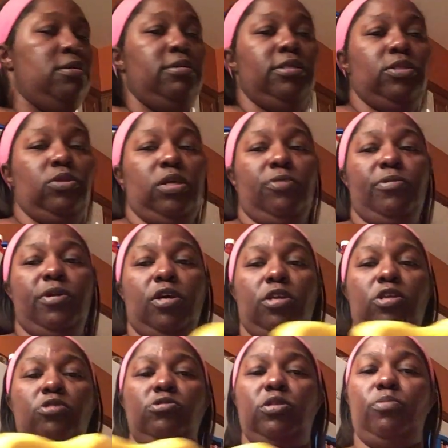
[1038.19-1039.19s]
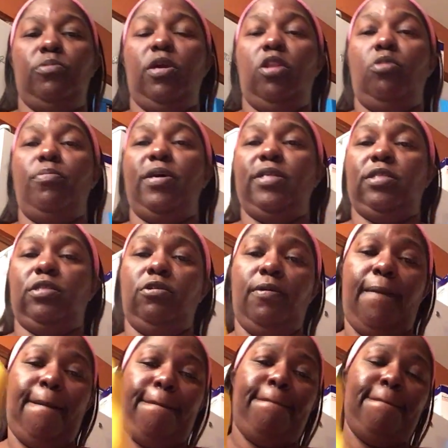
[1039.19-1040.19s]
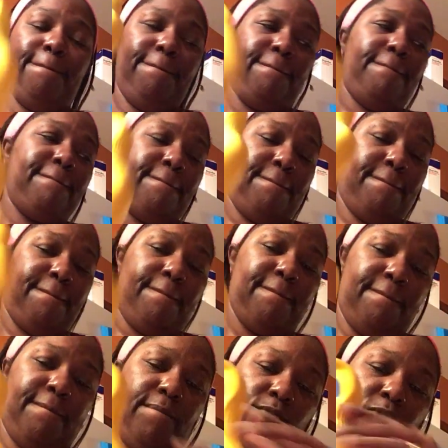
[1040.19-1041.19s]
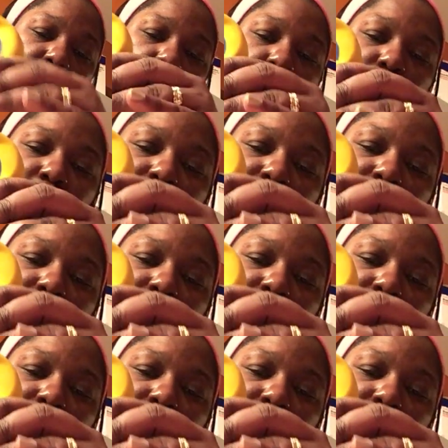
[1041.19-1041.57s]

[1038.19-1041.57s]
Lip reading: So then we're going to use some yellow mustard. You